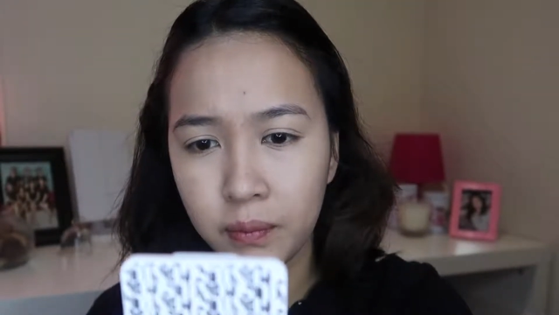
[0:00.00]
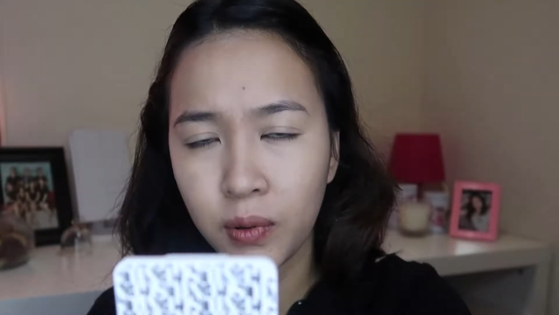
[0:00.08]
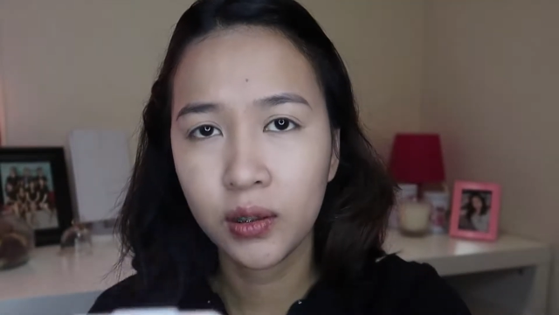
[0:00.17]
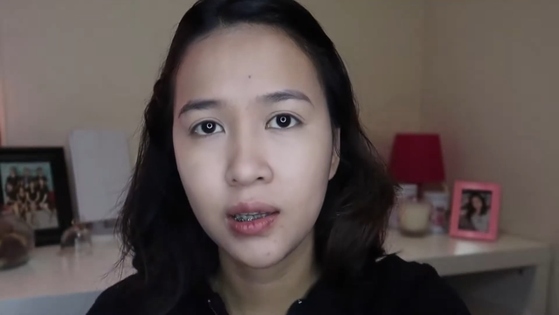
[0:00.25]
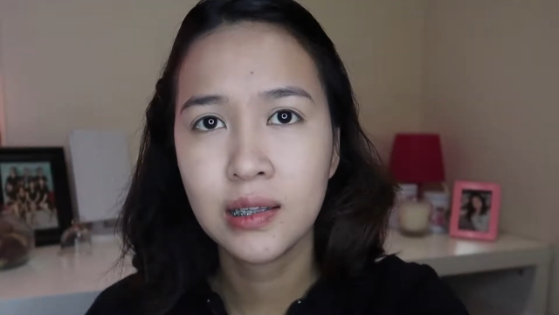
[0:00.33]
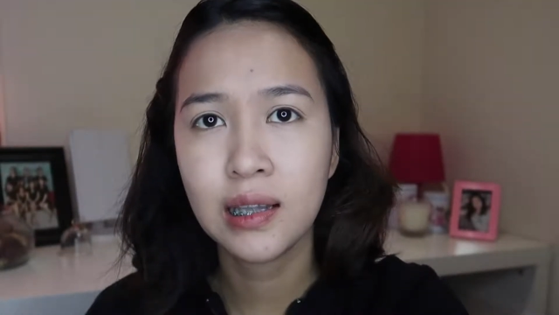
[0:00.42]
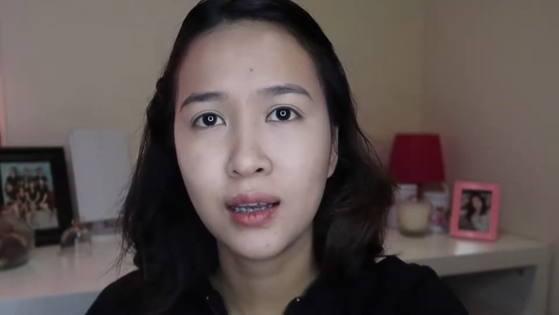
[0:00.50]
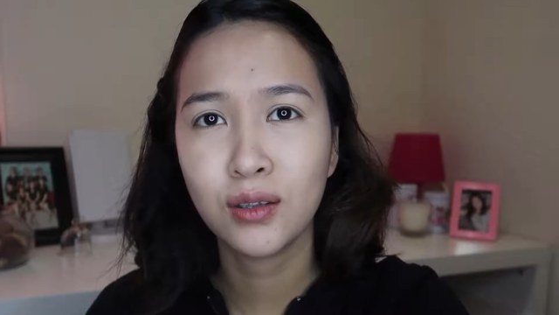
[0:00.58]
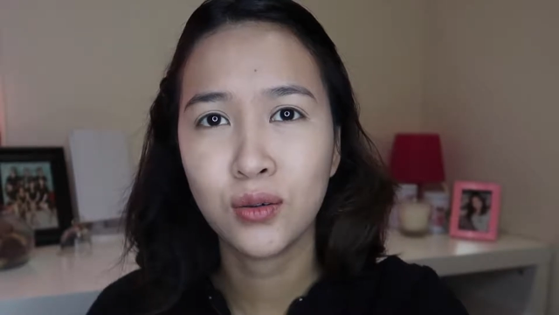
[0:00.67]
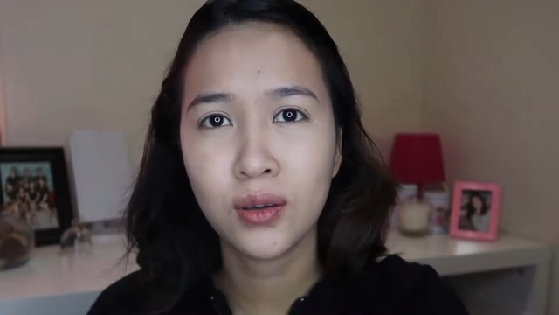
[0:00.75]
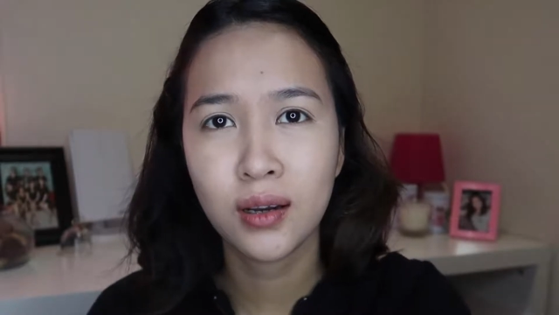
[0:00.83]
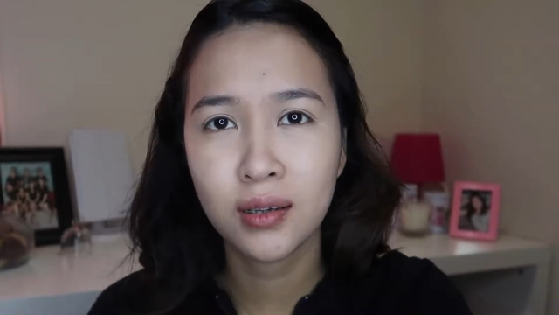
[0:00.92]
Bought this like
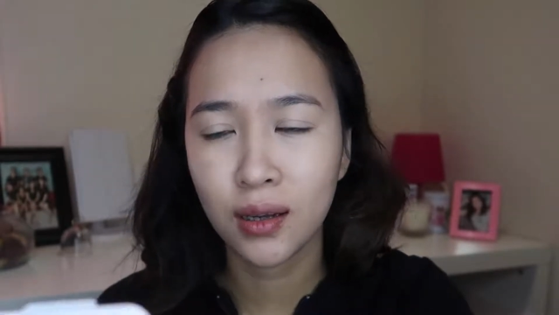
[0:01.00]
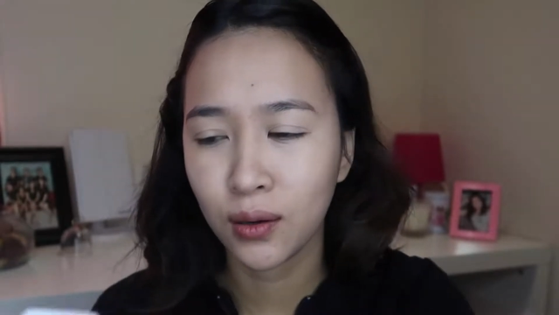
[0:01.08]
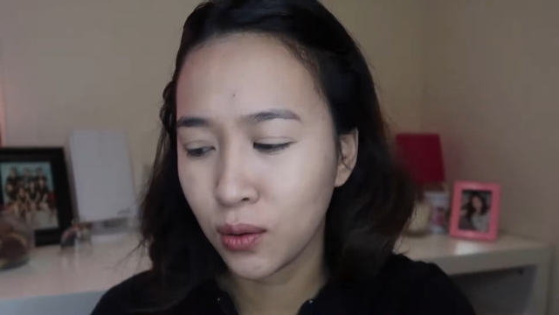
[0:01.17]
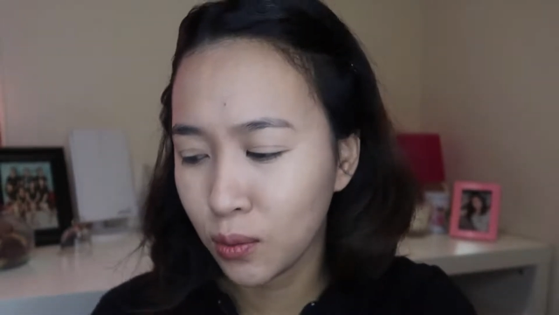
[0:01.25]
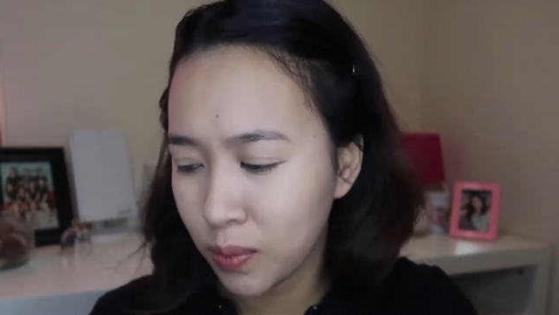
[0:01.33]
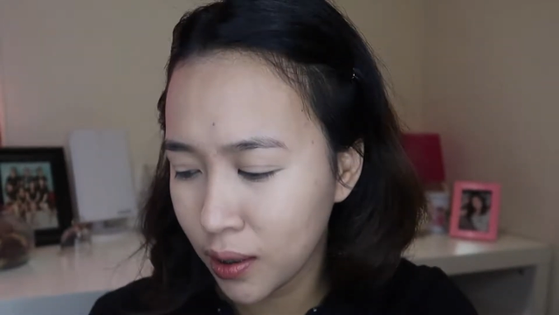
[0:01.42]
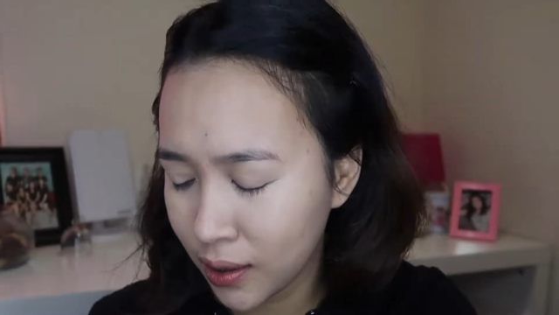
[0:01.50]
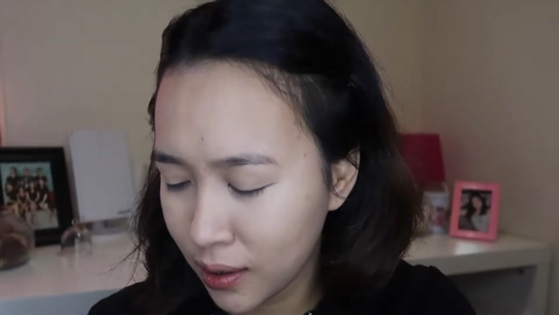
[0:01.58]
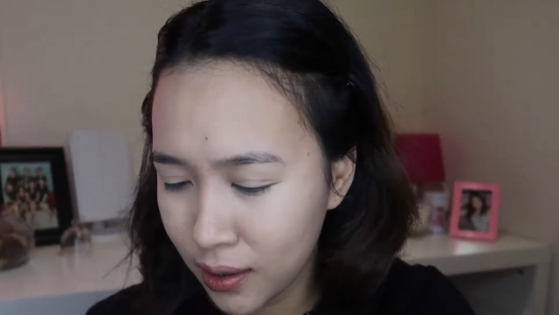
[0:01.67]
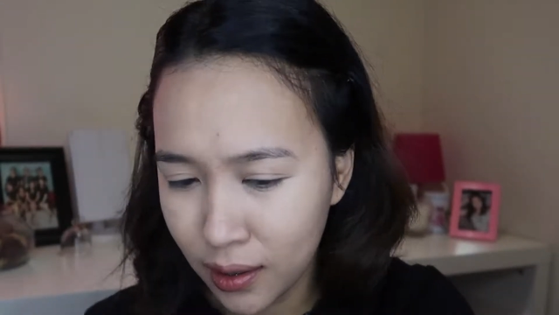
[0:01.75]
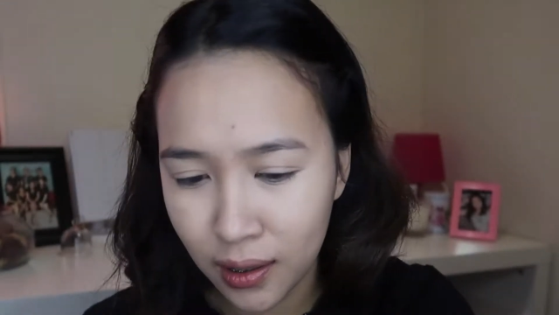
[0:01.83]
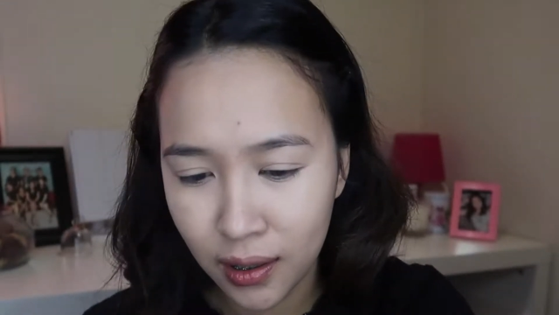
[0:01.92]
2 years ago, but
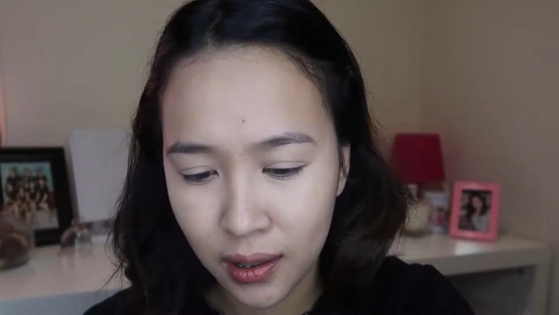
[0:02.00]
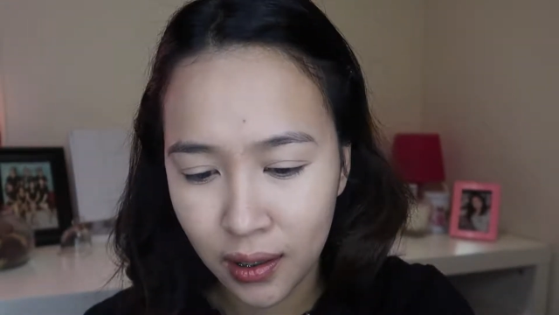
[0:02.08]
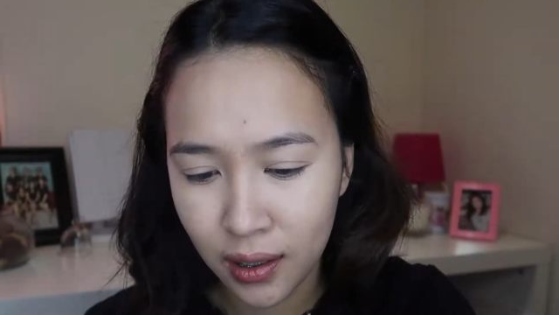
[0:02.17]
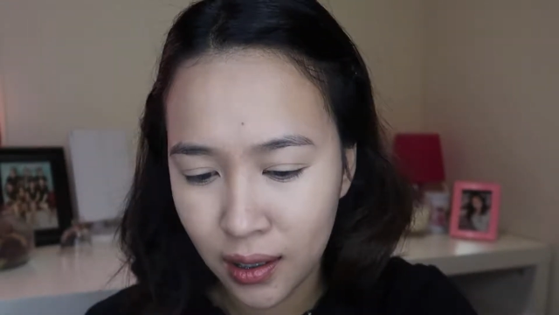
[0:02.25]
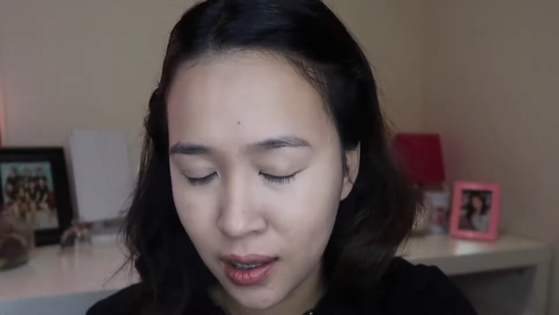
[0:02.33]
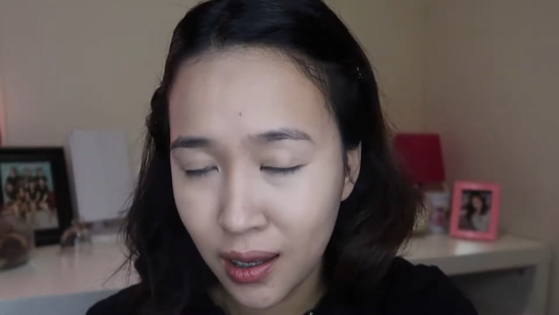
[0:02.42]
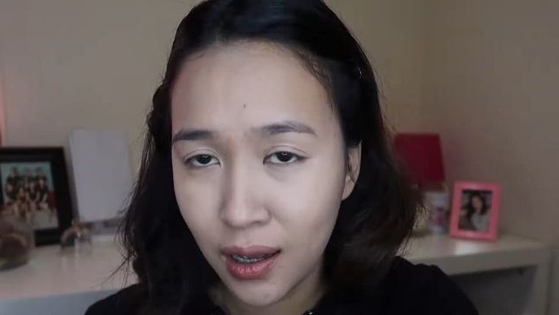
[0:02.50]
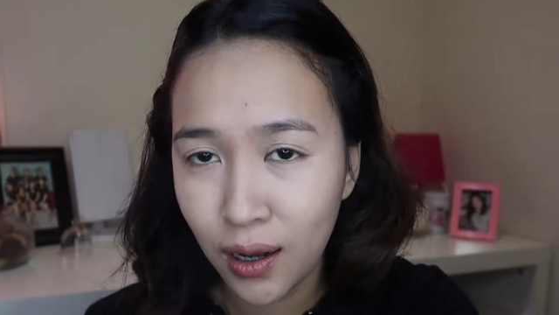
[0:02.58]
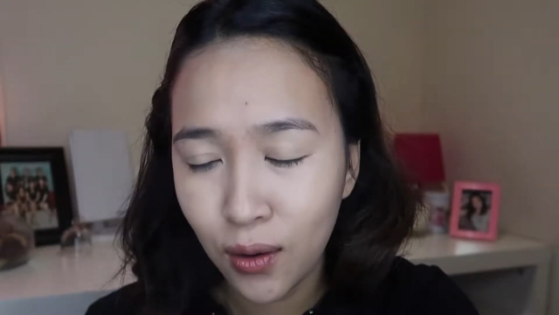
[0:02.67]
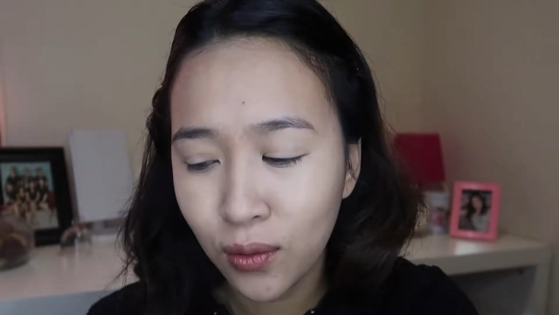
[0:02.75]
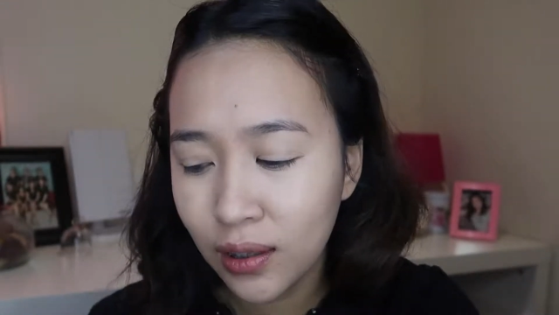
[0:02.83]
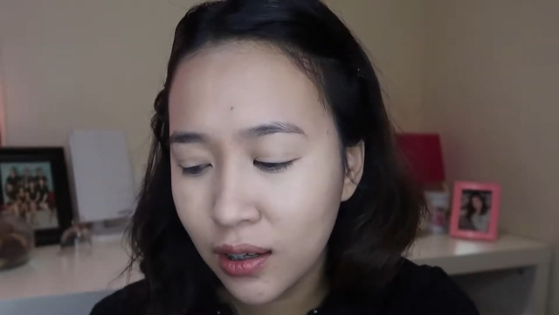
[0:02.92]

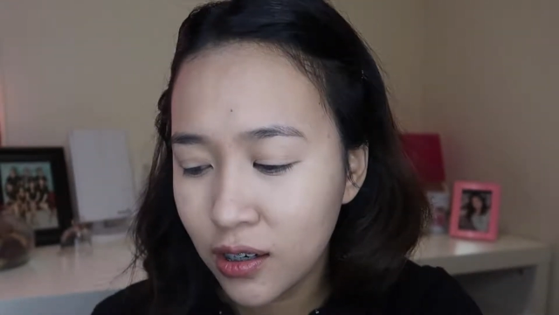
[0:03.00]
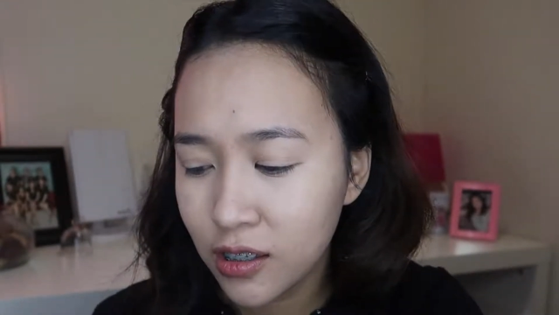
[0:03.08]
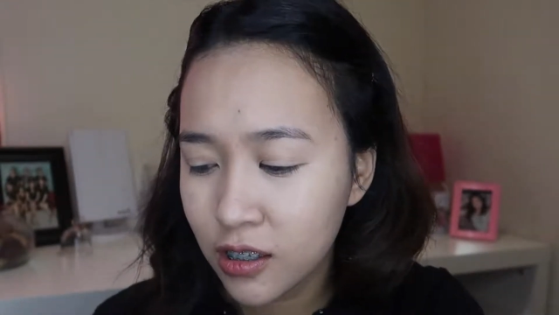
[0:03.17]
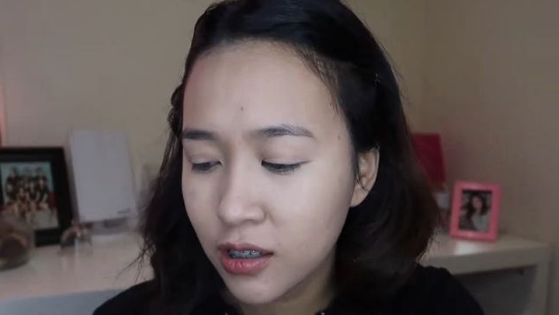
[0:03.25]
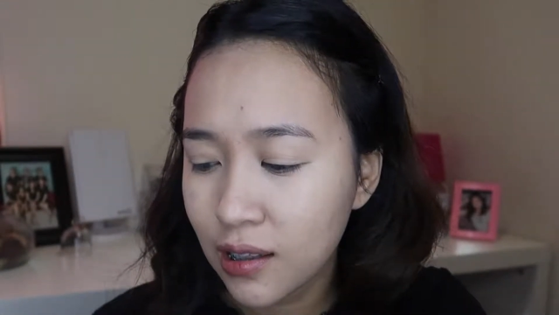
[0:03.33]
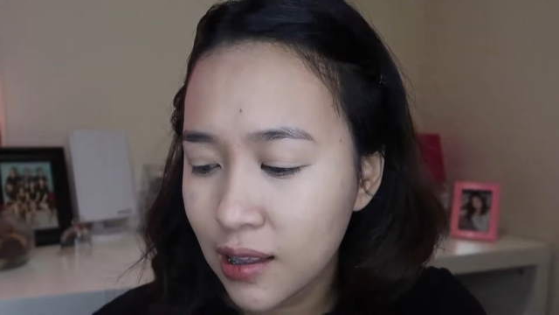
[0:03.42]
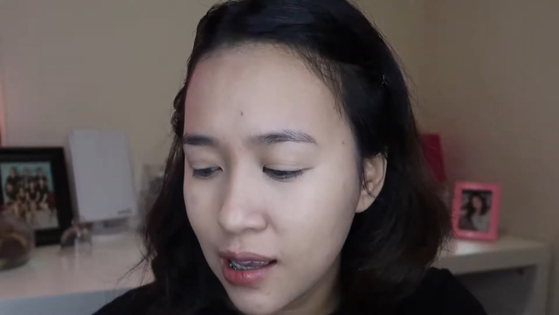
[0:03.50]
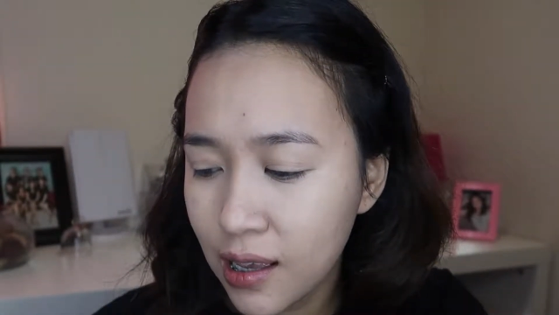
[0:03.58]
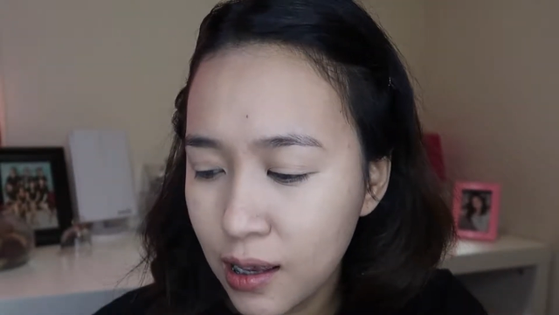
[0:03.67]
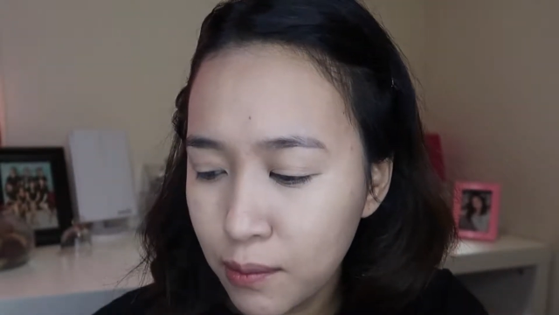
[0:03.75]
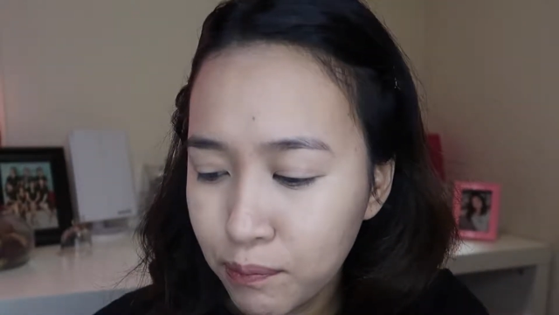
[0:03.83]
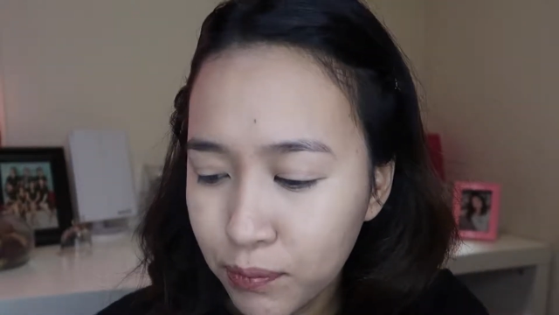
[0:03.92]
only
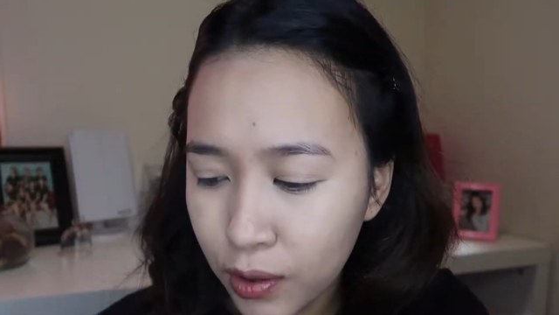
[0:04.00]
recently,